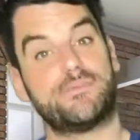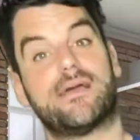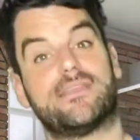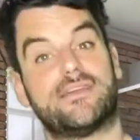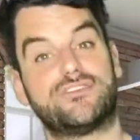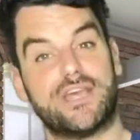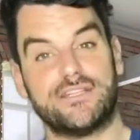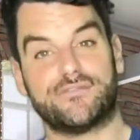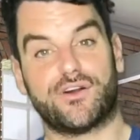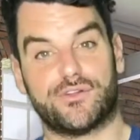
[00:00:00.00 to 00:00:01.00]
the exchange of
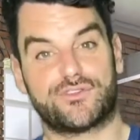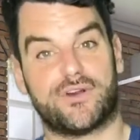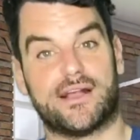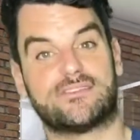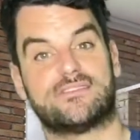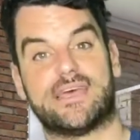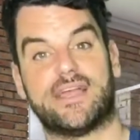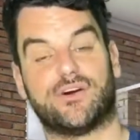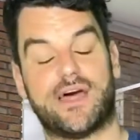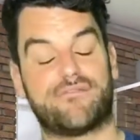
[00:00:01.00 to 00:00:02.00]
contracts to take on
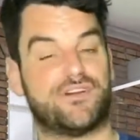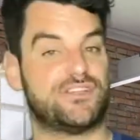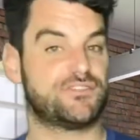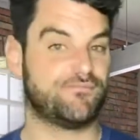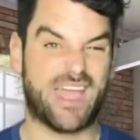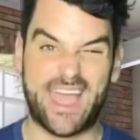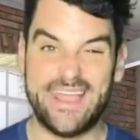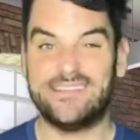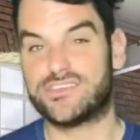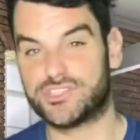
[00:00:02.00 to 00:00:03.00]
average 8
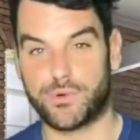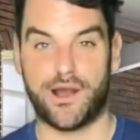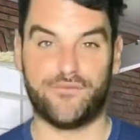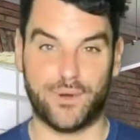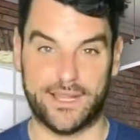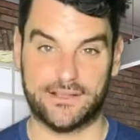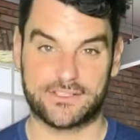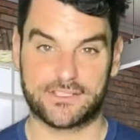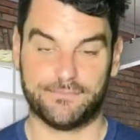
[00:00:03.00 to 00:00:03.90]
to 12 weeks.